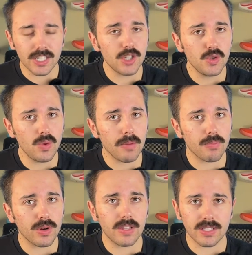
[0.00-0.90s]
do a
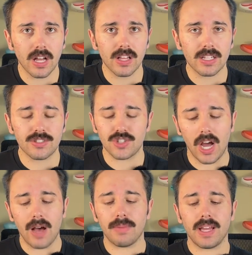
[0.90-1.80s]
pretty solid
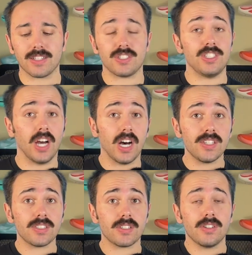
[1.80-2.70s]
job against
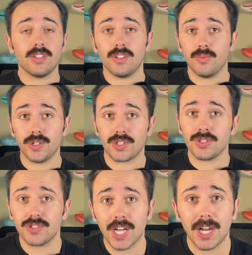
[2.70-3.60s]
dust, which
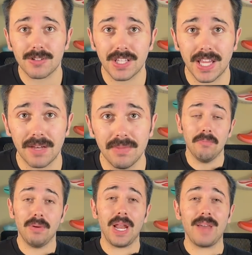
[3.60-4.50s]
shout out to them.
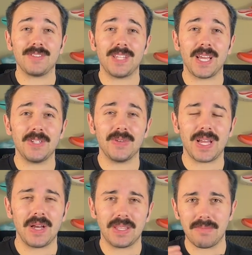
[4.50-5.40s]
But I have to take into
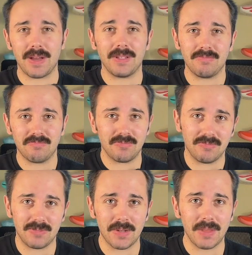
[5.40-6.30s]
account that my
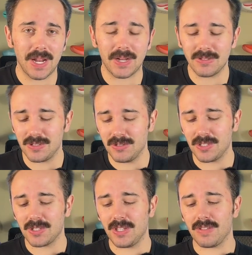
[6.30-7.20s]
gym that I go to
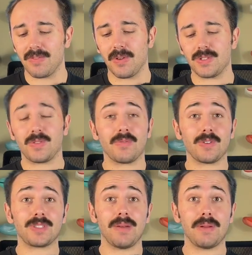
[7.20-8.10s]
just cleaned the floors for the
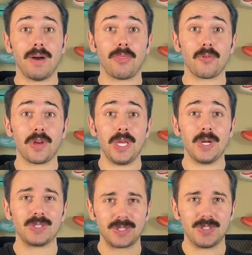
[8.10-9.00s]
first time in about 3
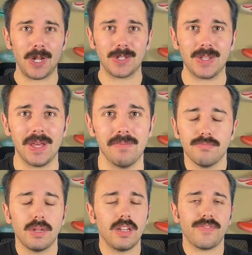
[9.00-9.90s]
years, so shout out to them.
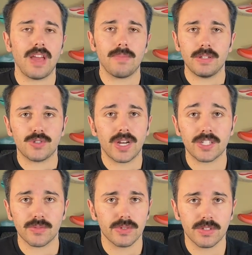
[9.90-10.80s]
But enough yapping,
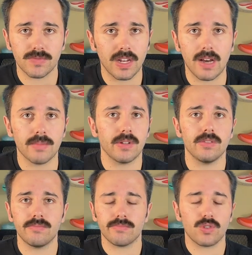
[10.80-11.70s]
traction was
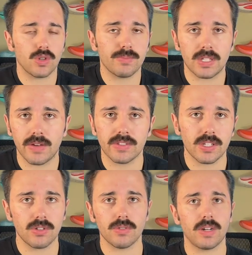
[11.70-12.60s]
phenomenal. Grips in every
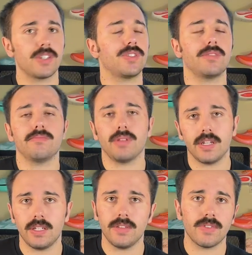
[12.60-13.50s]
single direction,
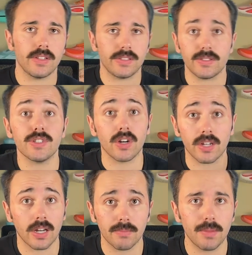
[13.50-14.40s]
playing defense,
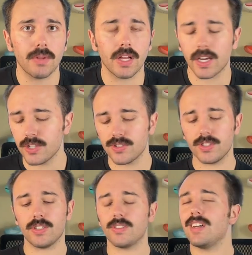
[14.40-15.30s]
dunking on people like I
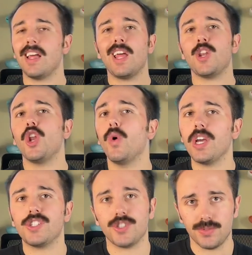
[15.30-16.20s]
usually do. No
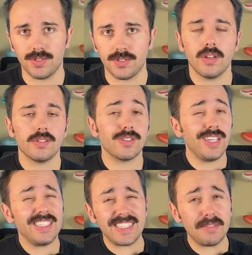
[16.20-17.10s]
issues. So
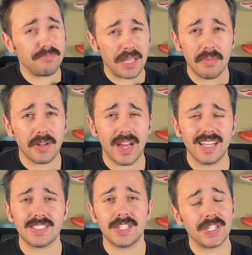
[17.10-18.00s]
easy, damn near
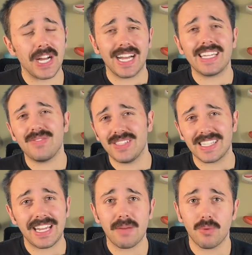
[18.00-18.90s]
S tier. I give these a
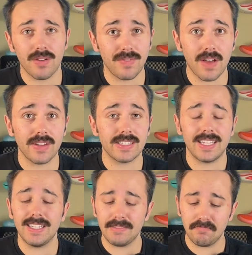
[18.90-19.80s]
9.5 out of
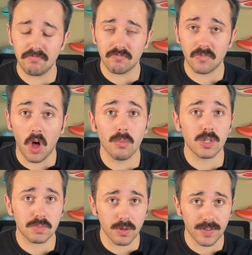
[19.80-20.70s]
10,
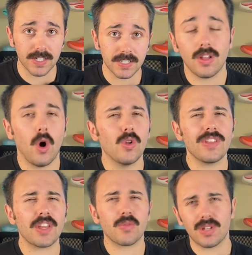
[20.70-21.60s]
almost perfect. Only
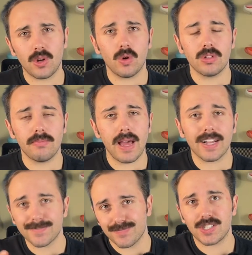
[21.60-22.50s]
thing really holding them back,
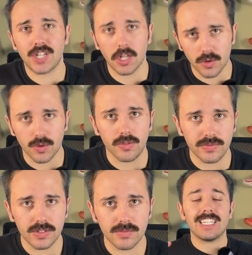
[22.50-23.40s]
the shallow
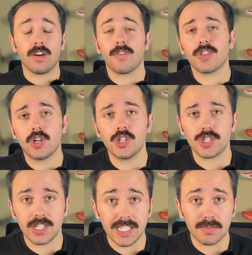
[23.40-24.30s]
grooves. Now for the
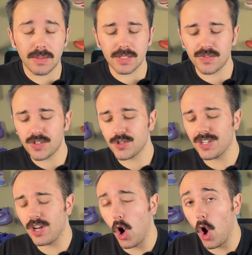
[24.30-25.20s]
cushion, these babies feature
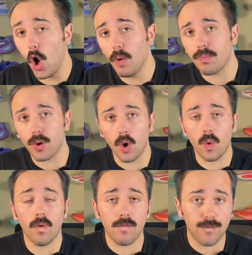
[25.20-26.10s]
an all-pro
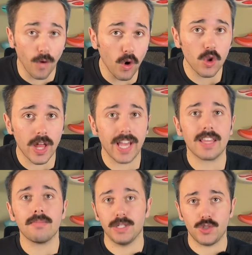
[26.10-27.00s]

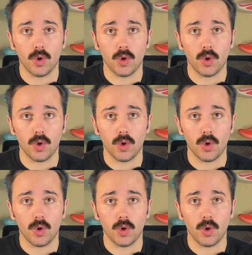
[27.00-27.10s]
full-length midsole.